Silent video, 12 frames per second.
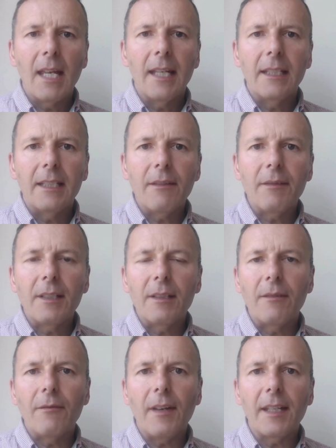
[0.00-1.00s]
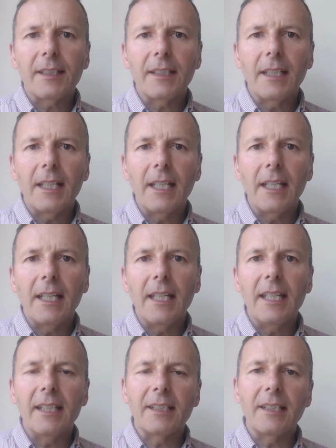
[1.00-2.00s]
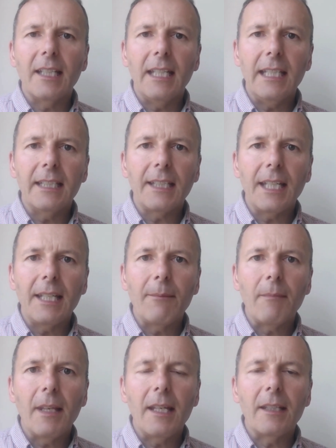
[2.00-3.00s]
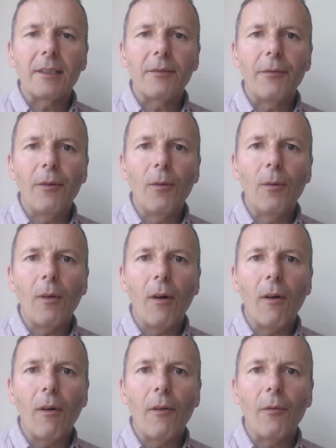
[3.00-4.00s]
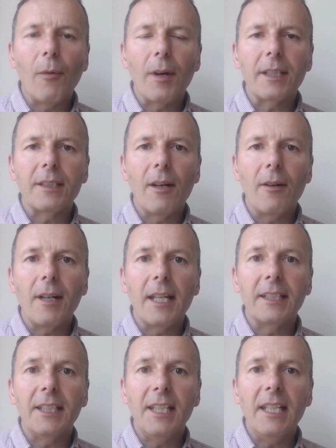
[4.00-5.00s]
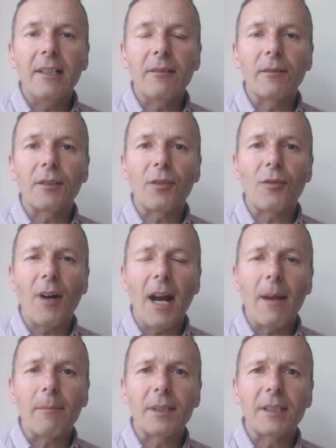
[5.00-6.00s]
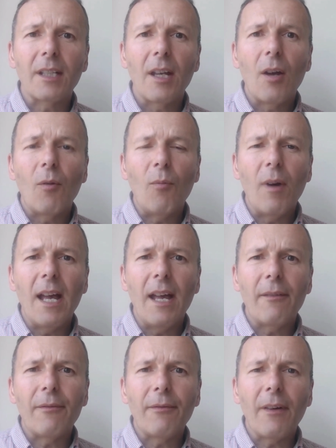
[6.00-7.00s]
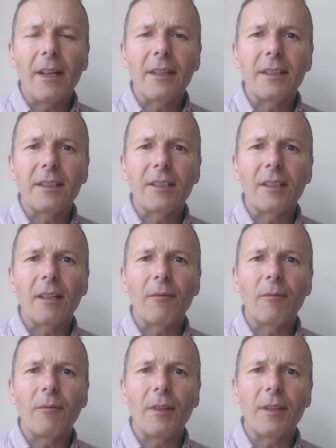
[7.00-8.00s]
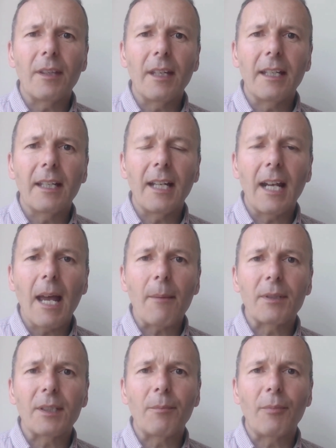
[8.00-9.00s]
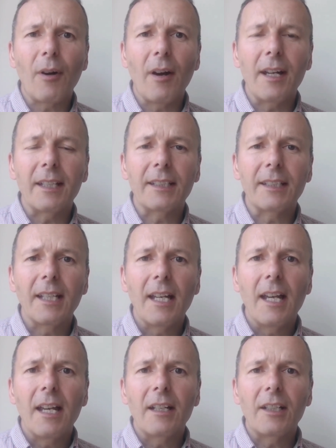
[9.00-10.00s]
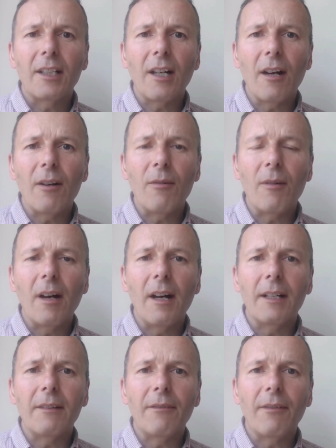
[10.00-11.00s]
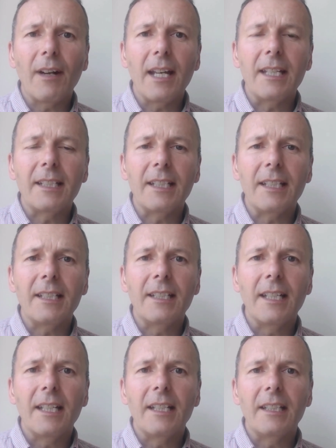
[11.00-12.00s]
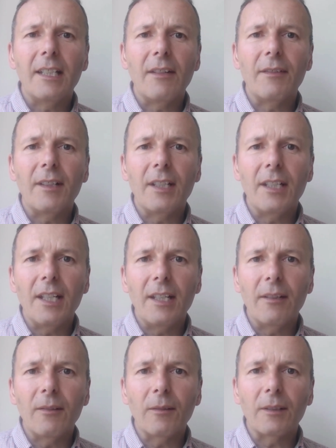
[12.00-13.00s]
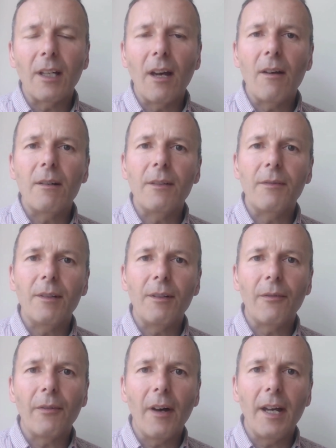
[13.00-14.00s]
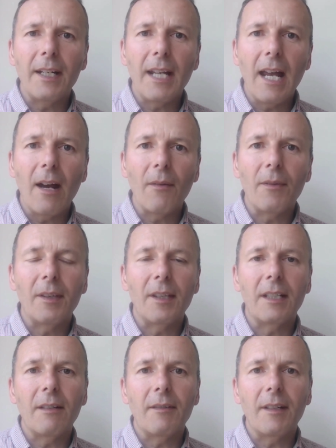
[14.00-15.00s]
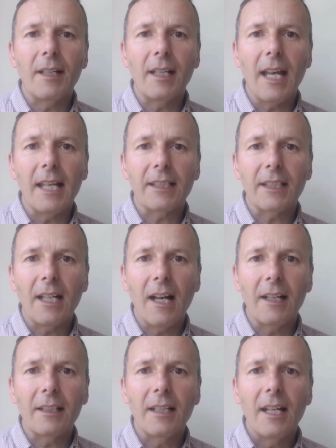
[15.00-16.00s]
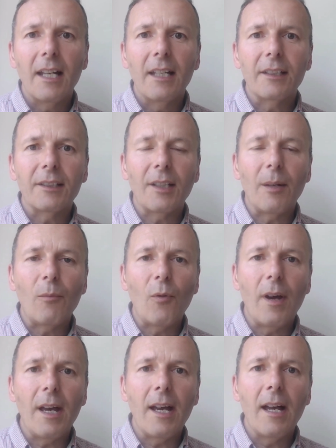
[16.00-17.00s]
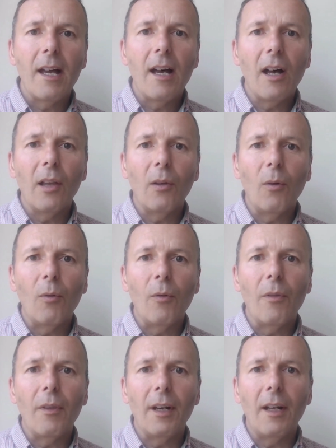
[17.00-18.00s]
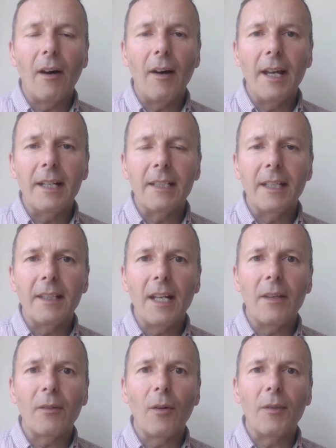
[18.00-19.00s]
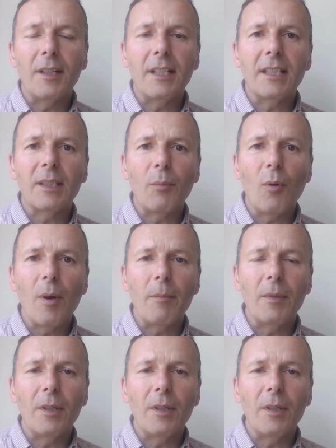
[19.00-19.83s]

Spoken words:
Dividend investing isn't easy. It's full of what is known as yield traps, where funds with the collapsed price show an inflated dividend yield, only for you to find out that the dividend gets cut somewhere along the line, and then you've got the disappointment